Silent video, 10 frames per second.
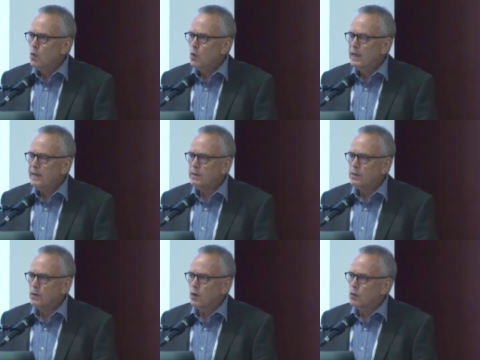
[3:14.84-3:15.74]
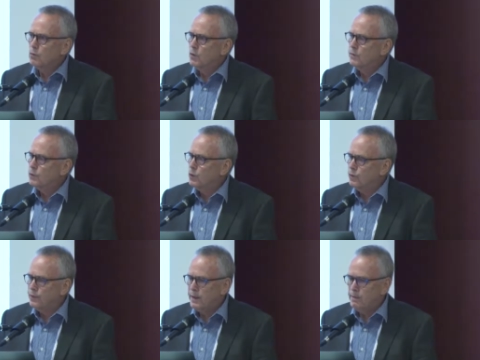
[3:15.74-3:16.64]
We later on moved to
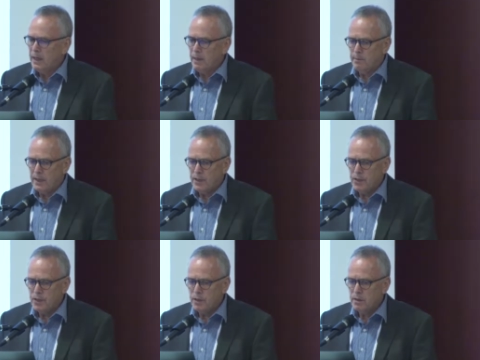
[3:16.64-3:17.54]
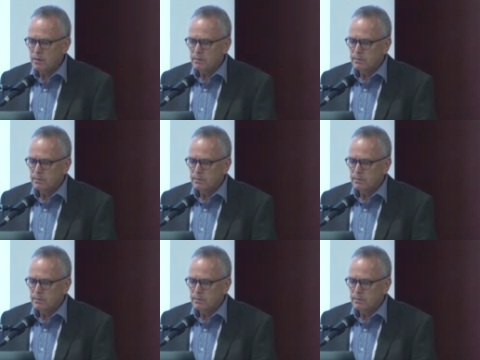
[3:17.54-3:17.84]
thermal ablation,